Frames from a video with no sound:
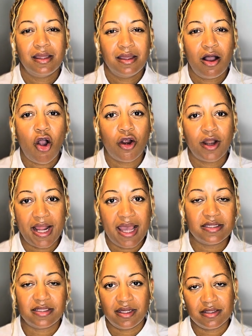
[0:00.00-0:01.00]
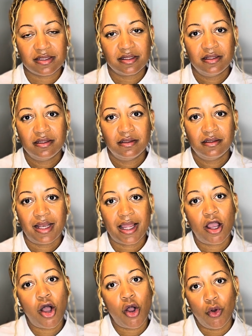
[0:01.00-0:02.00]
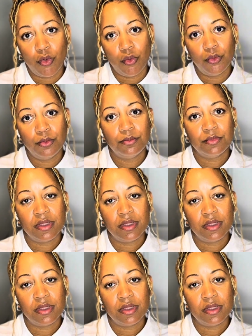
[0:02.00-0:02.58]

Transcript: hard assets. Like a home.